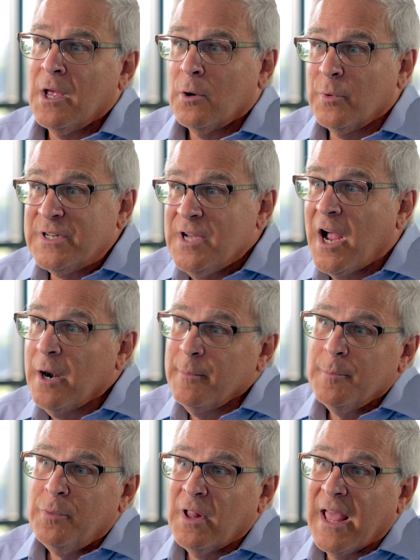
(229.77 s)

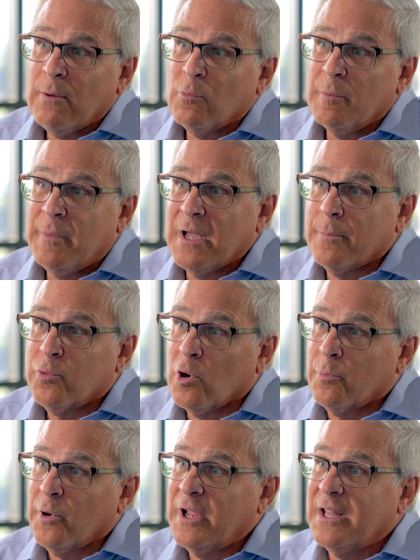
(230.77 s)
retirement plan would be
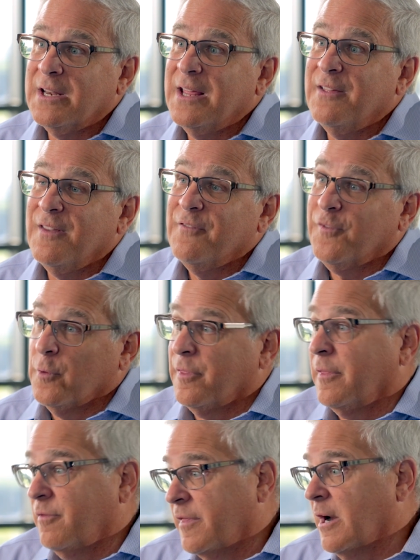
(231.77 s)
appropriate for
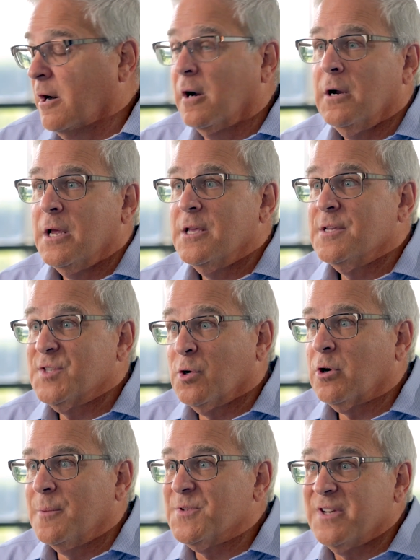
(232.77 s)
their
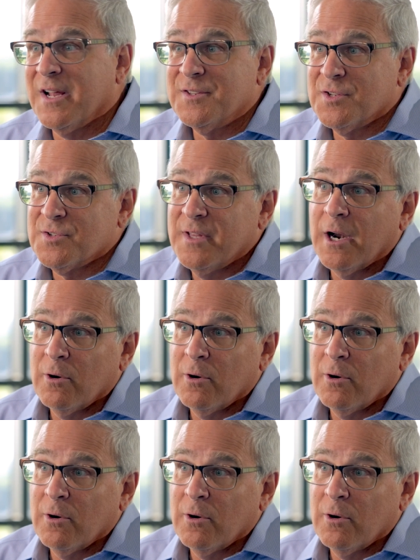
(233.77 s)
circumstances, their